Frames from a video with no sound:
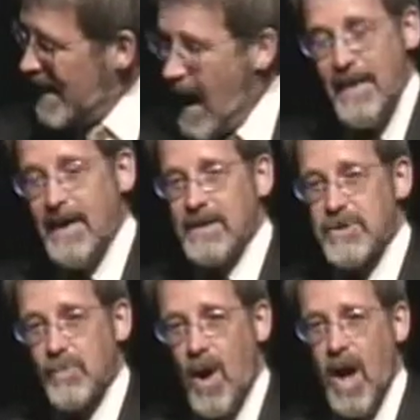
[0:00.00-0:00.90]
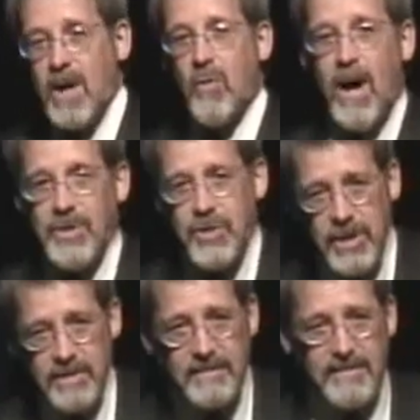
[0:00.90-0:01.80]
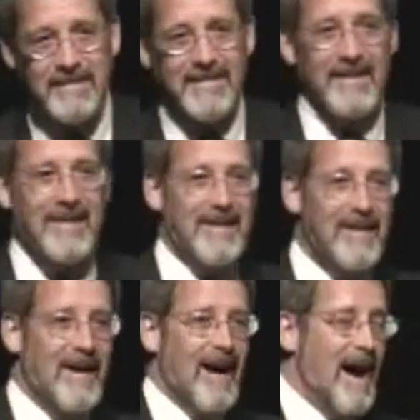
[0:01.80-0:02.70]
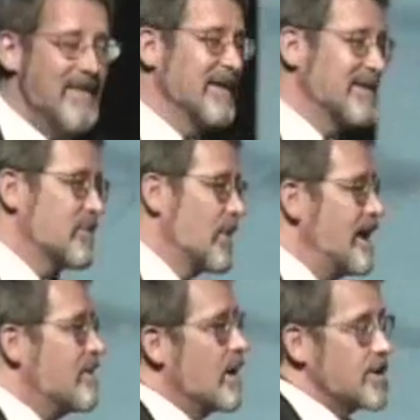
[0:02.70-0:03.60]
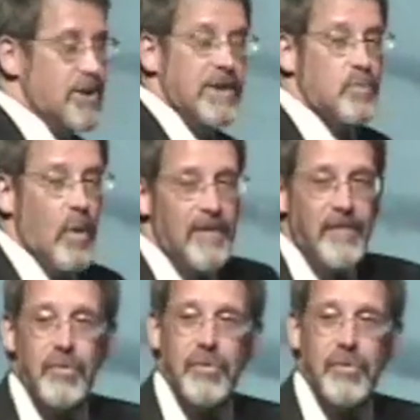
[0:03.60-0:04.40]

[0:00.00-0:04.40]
I think it's the wrong question. I think the right question is, what if